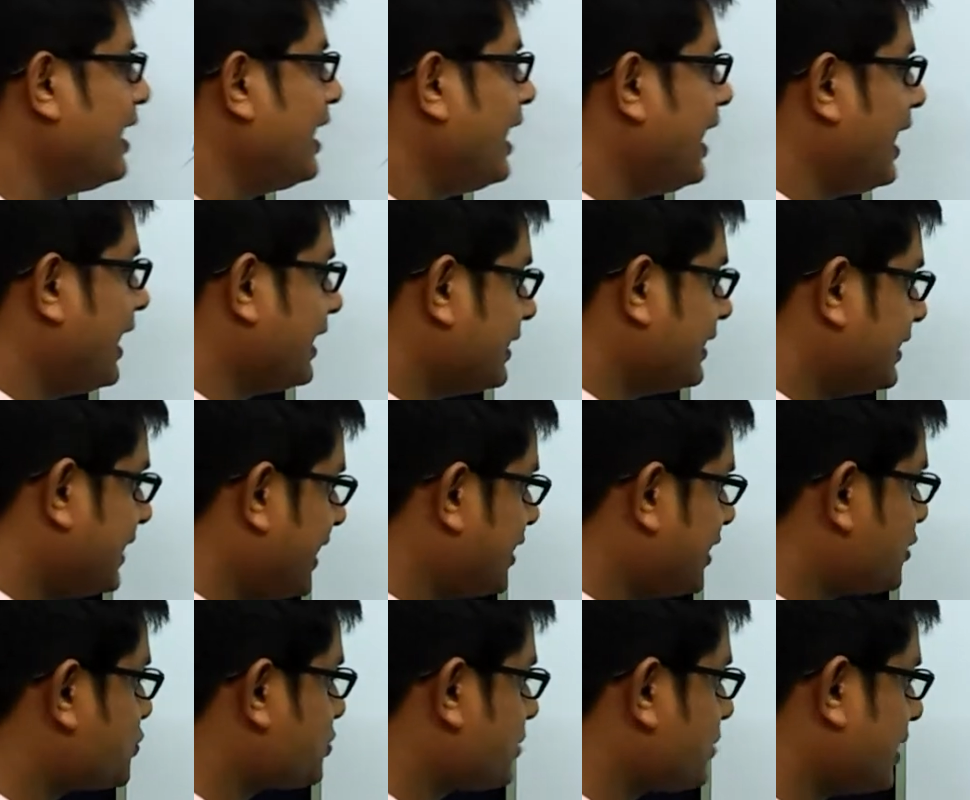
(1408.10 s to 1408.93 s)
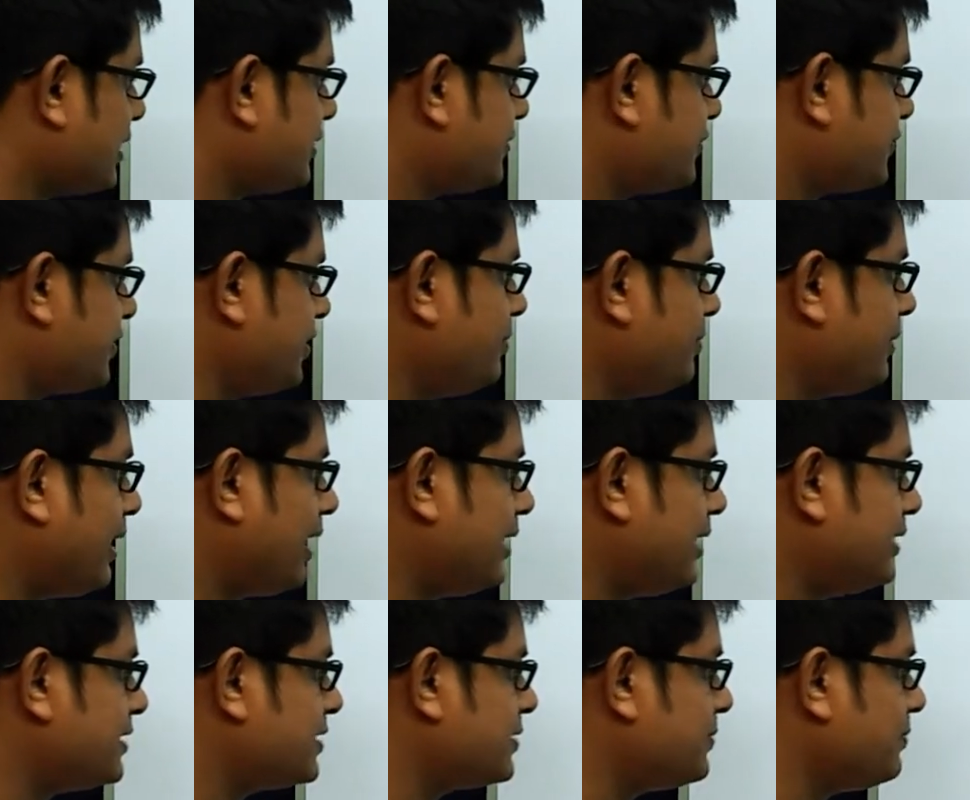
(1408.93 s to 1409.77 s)
and that's why 3
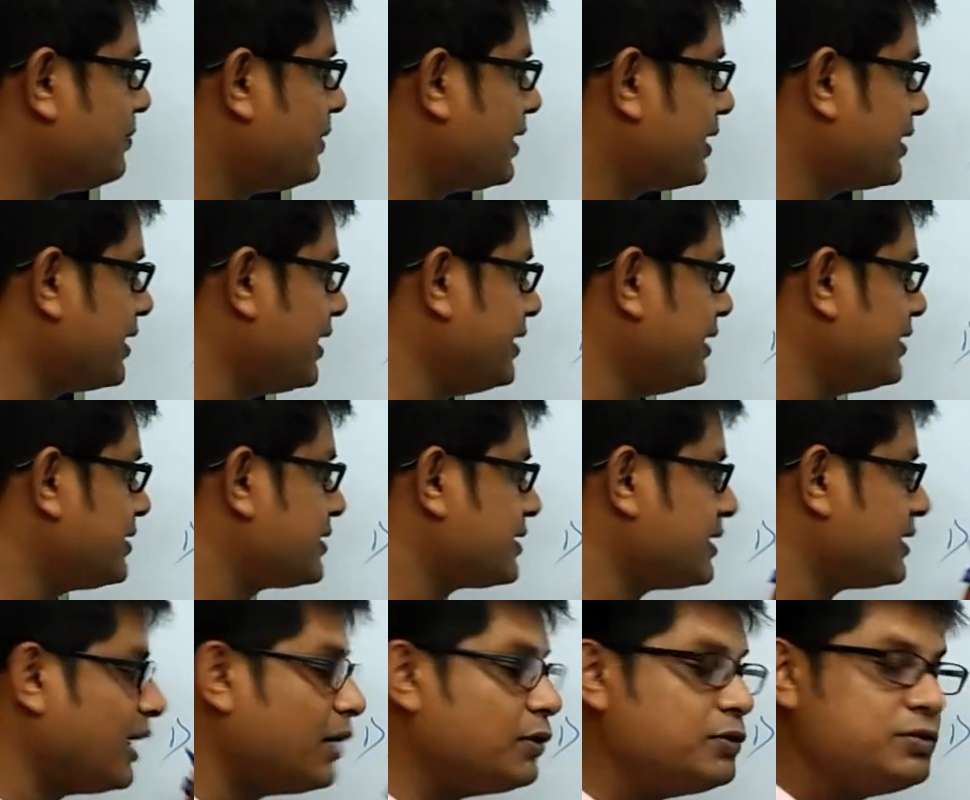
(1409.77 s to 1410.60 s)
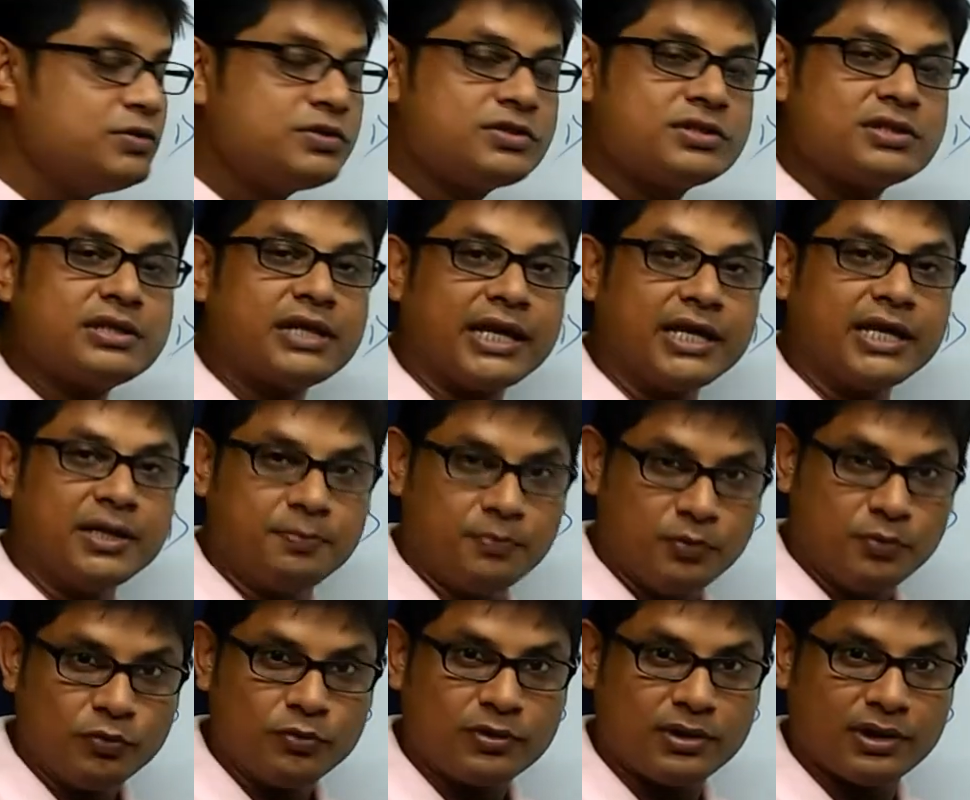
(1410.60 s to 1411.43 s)
miles, but it sounds like
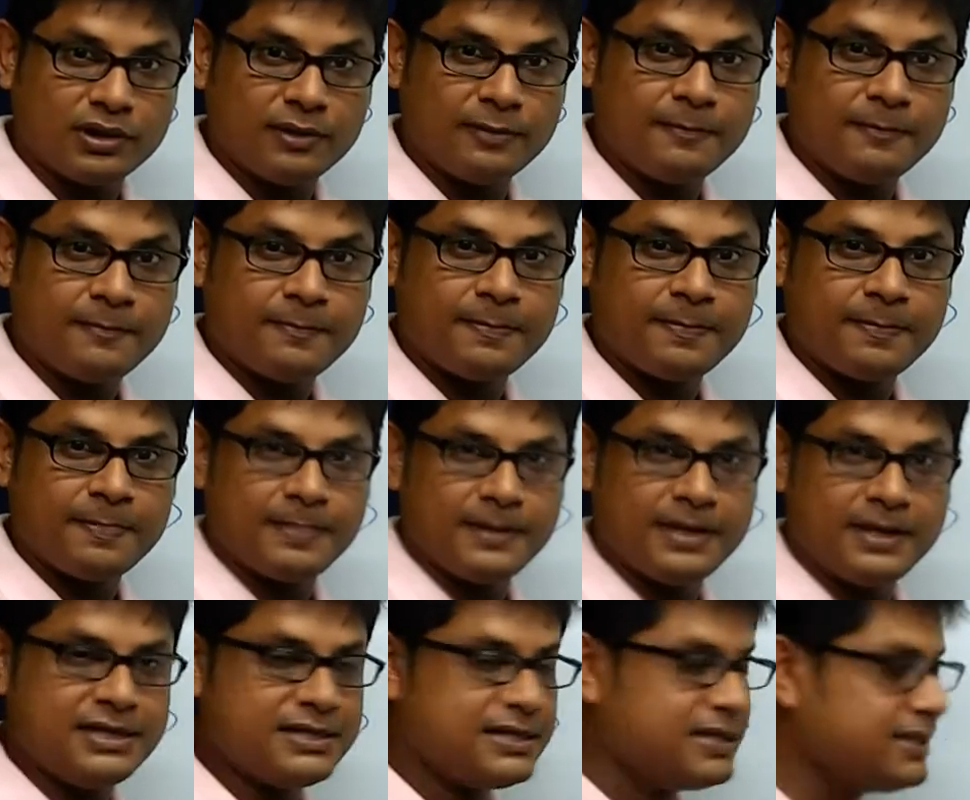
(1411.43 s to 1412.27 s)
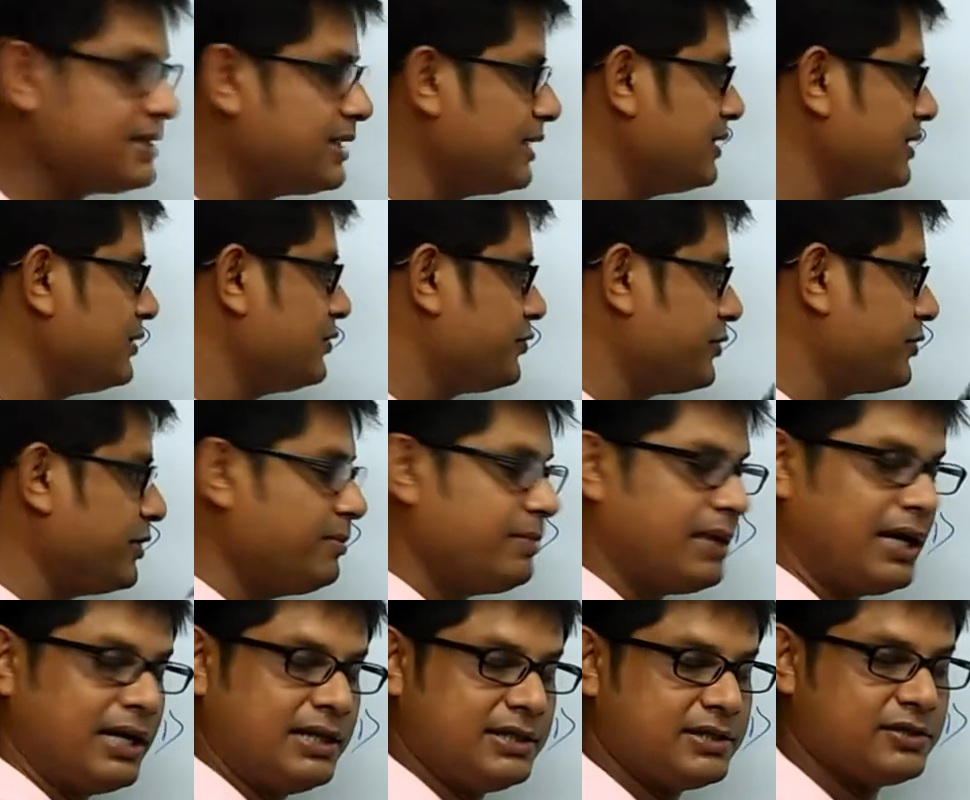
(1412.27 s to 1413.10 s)
plural, isn't it? 3
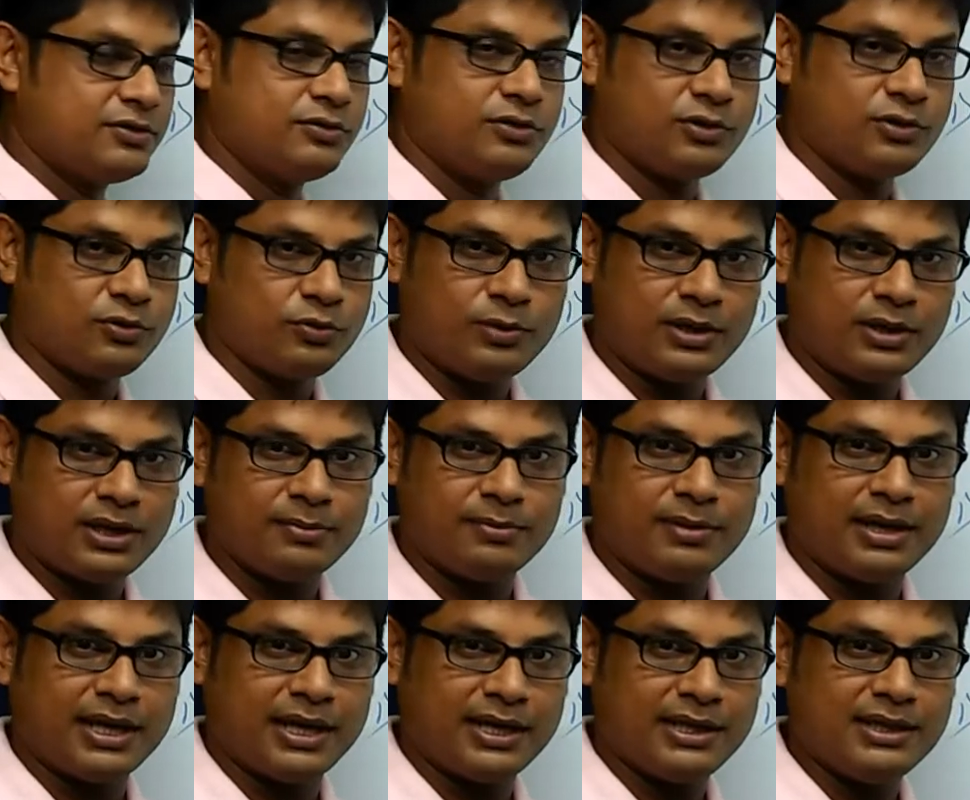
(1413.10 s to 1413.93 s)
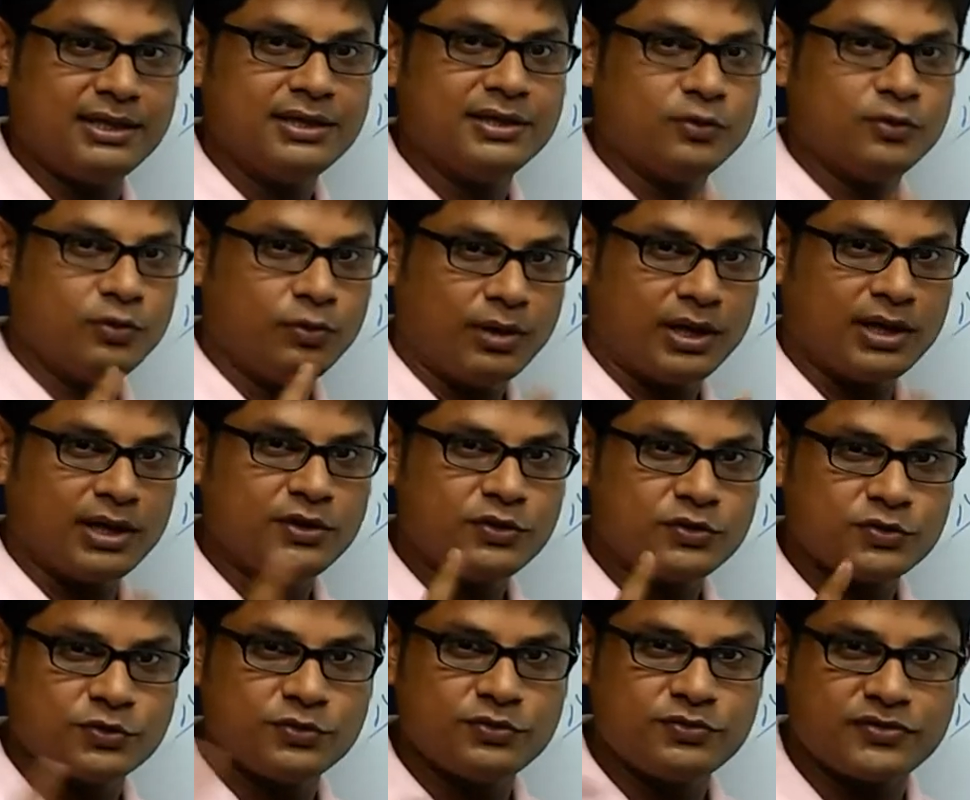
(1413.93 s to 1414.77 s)
miles, not 1 mile. 1
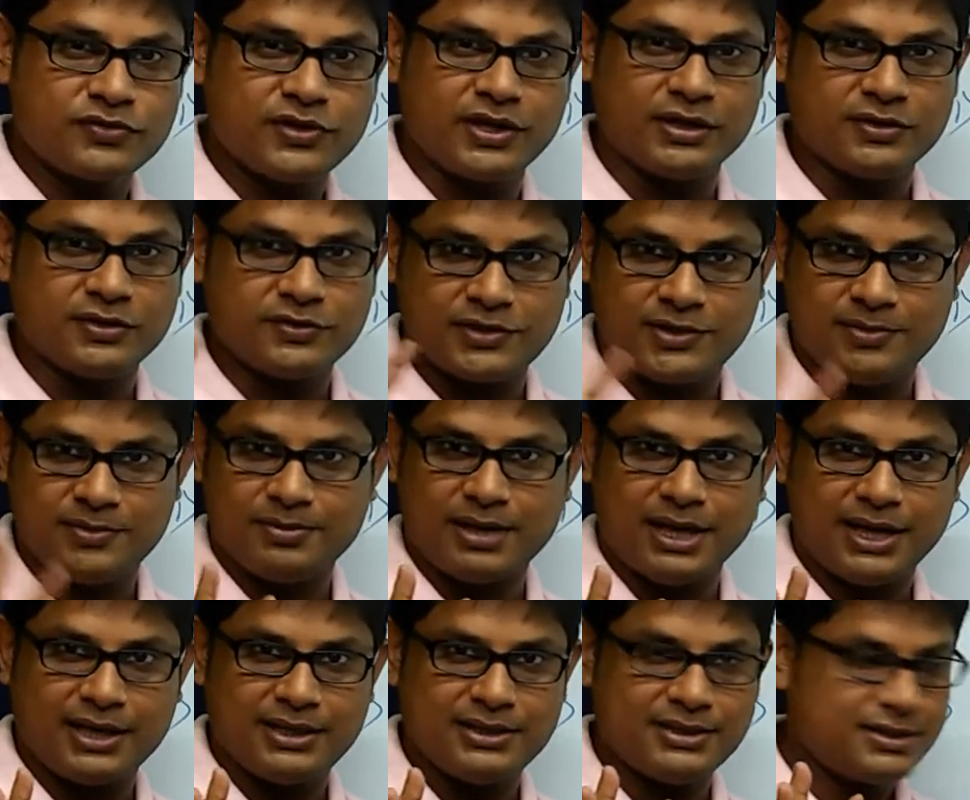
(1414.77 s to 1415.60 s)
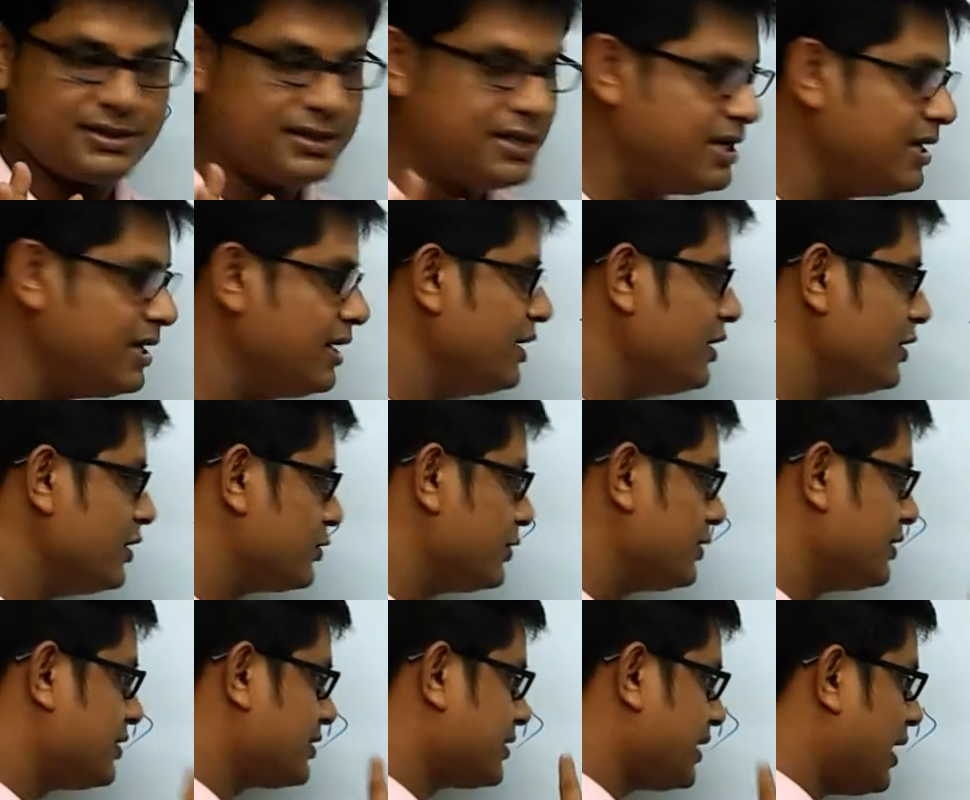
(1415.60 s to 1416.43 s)
2 3, 3 miles,
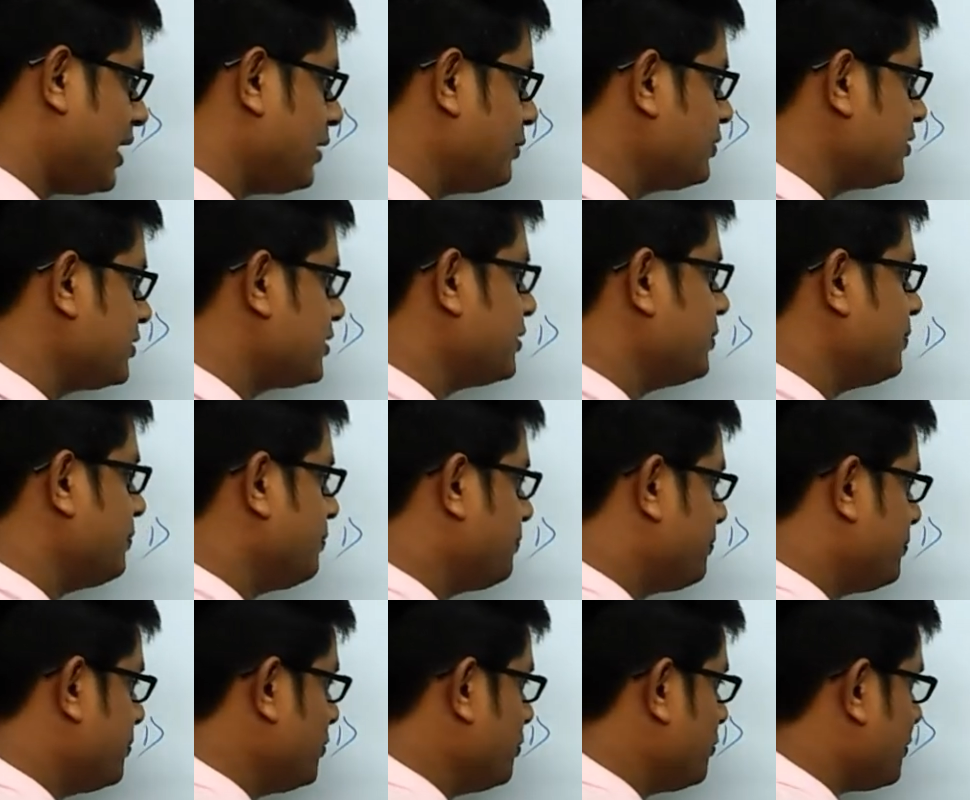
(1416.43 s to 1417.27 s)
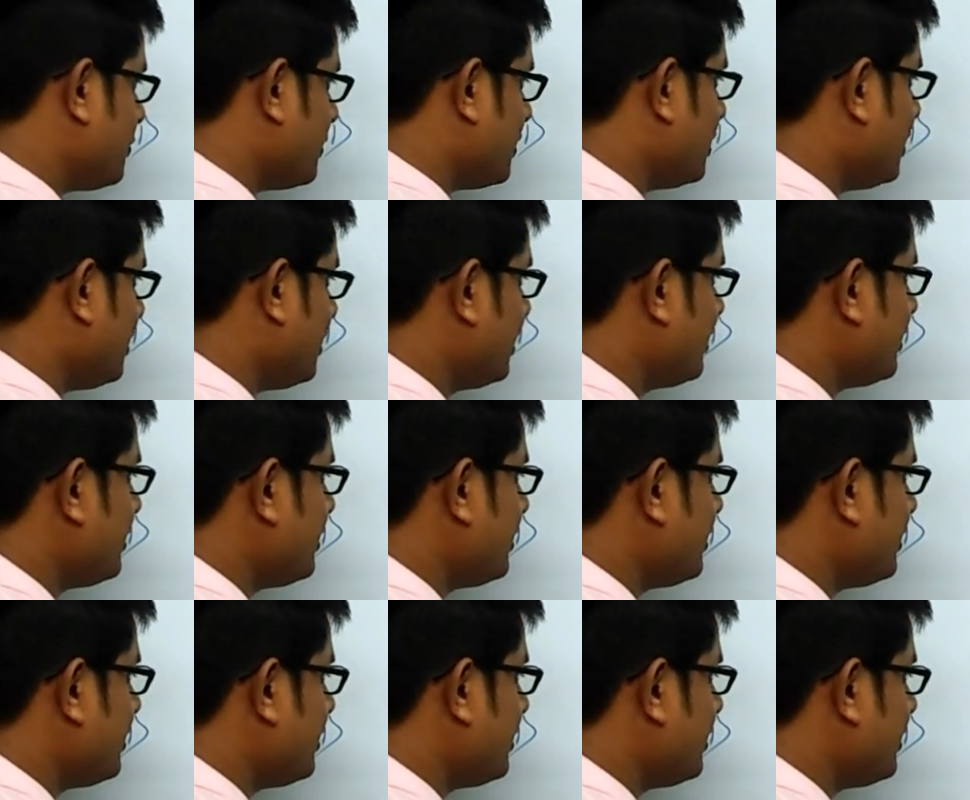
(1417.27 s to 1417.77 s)
so it sounds plural.